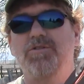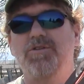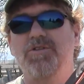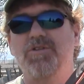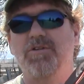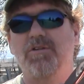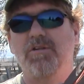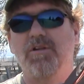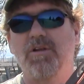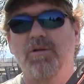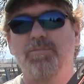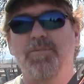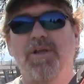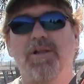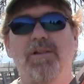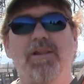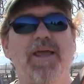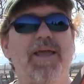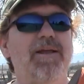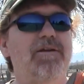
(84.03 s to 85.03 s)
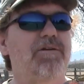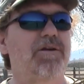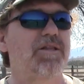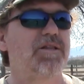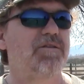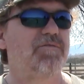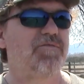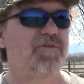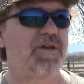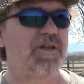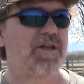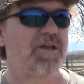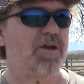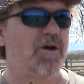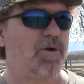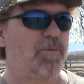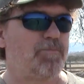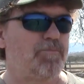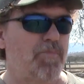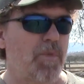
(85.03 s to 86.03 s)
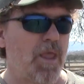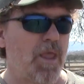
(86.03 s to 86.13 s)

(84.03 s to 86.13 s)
just a little bit later in the video.